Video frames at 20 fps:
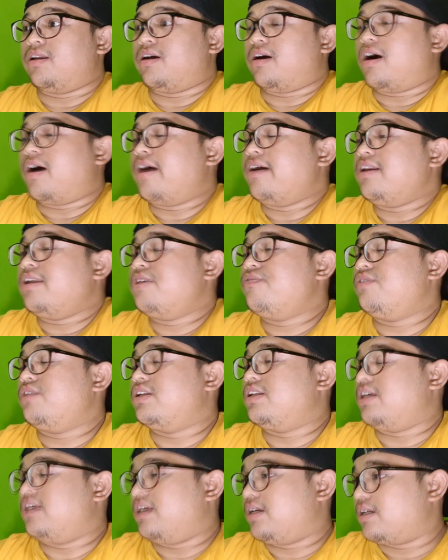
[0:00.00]
I live in
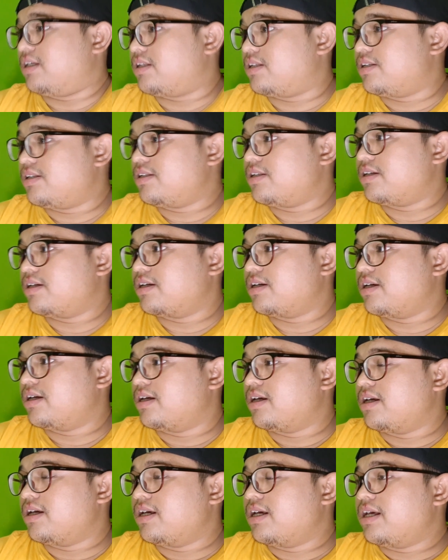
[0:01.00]
England.
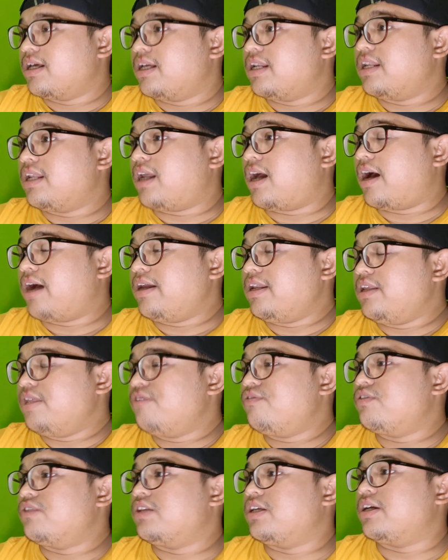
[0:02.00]
I
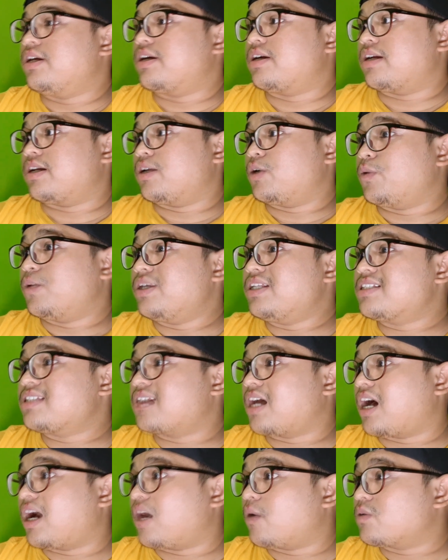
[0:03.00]
live near Queen's
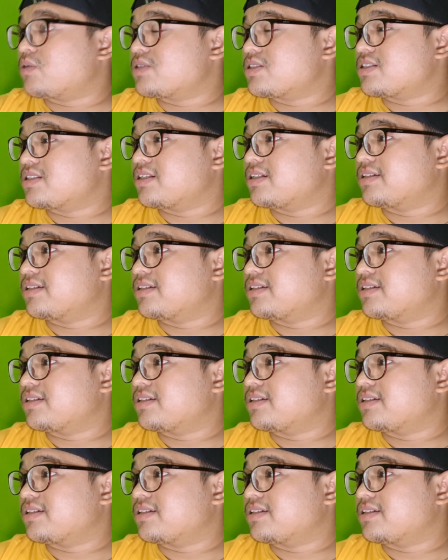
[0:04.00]
House.